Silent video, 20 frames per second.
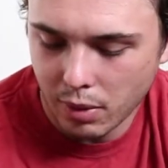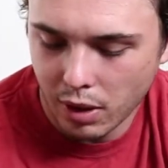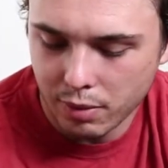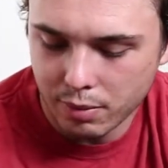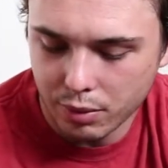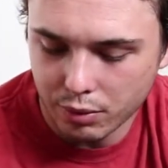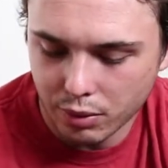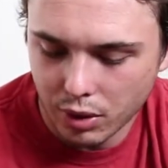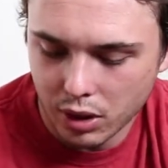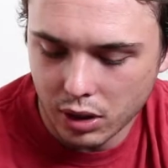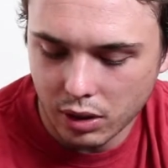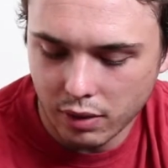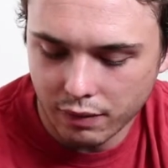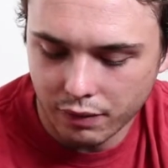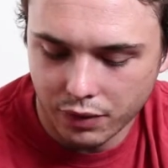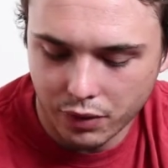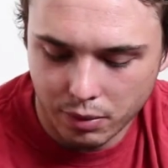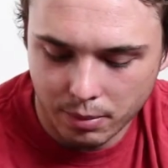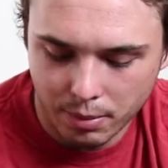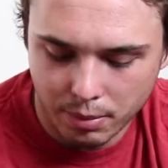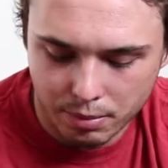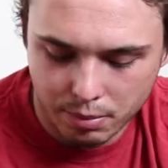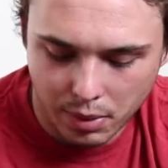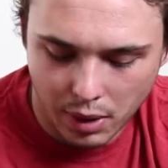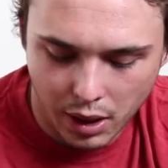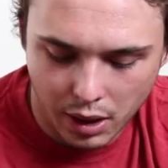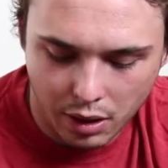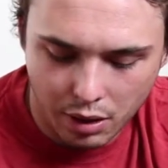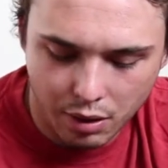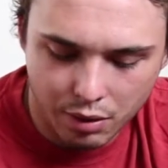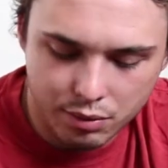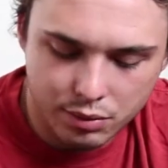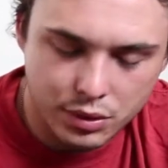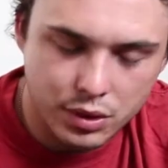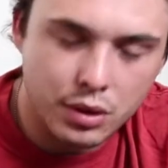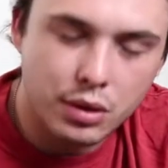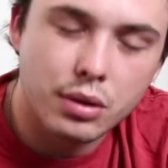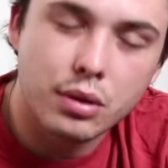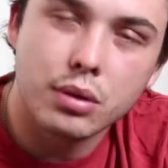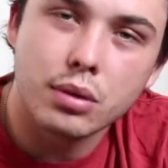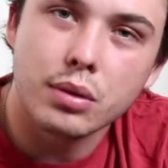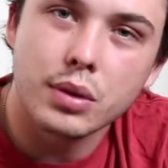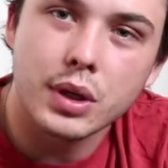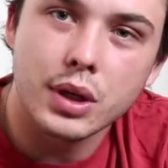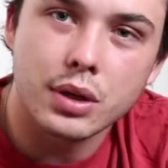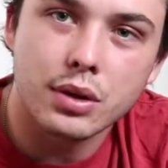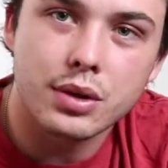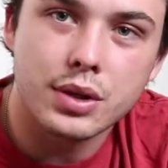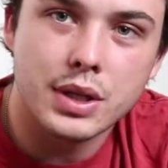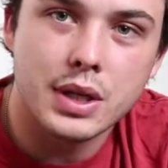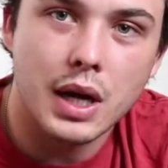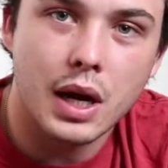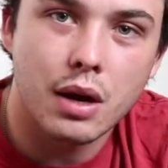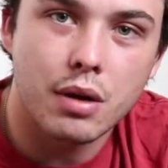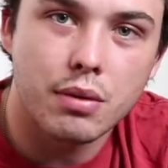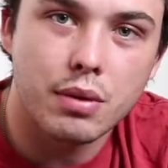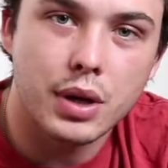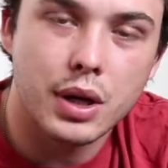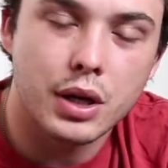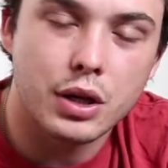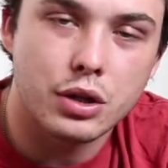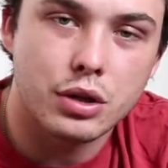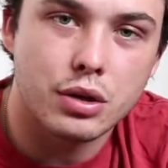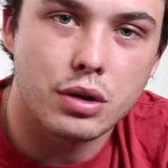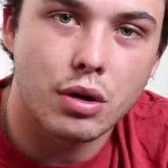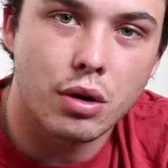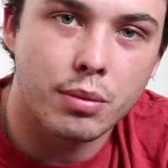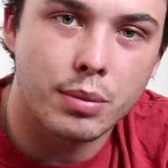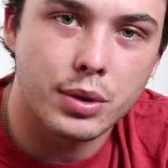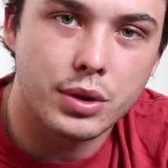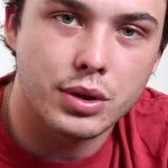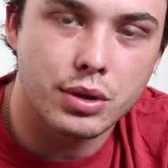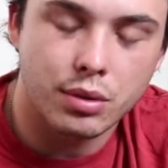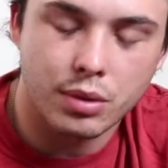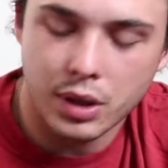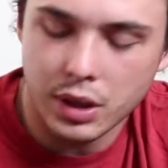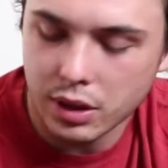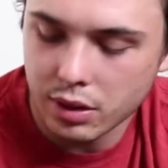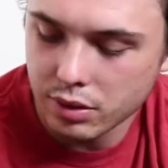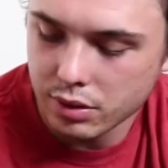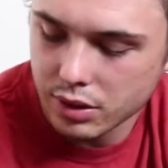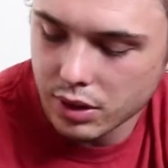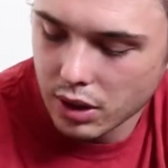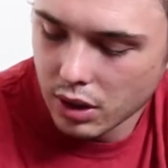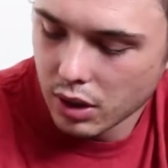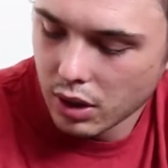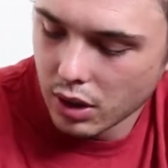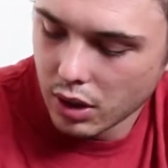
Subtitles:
I've been running them for about 2 years now-ish, almost 3 years.